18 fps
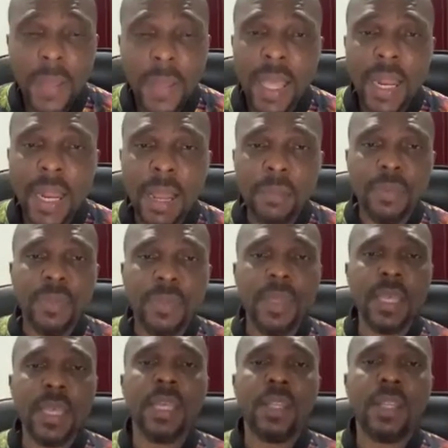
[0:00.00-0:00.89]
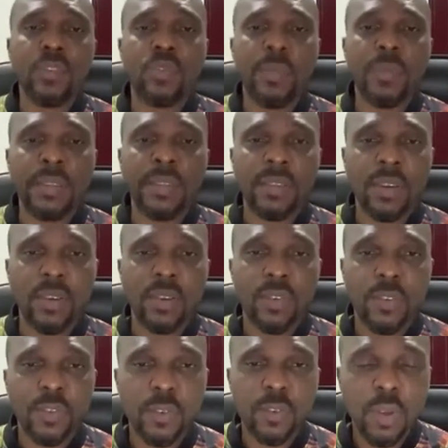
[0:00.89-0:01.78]
And I'm thinking to
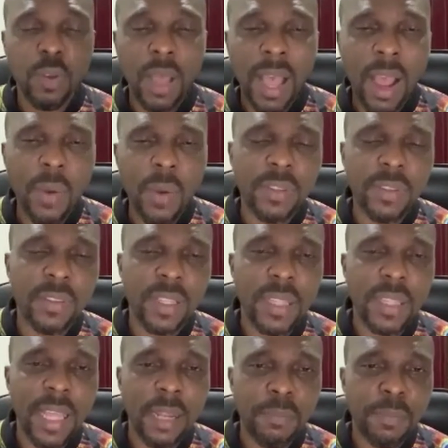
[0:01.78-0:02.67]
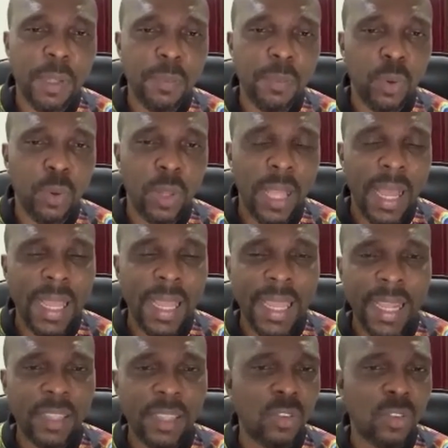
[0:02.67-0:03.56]
myself, how is it that people can
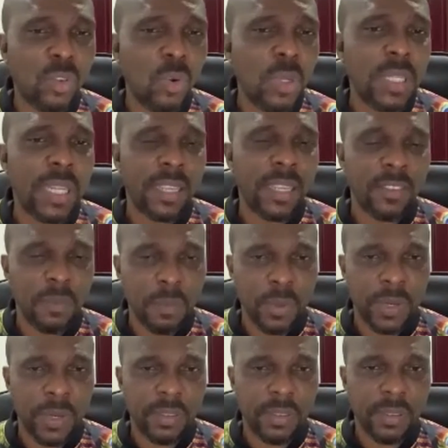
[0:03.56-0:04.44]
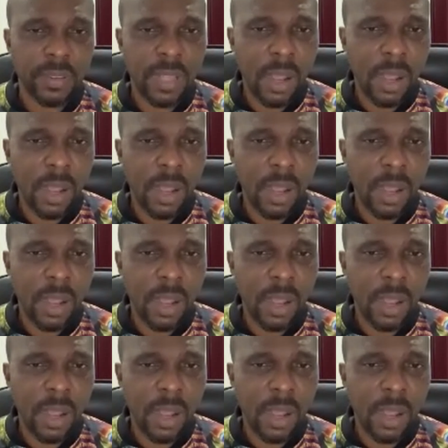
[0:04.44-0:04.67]
get so desperate?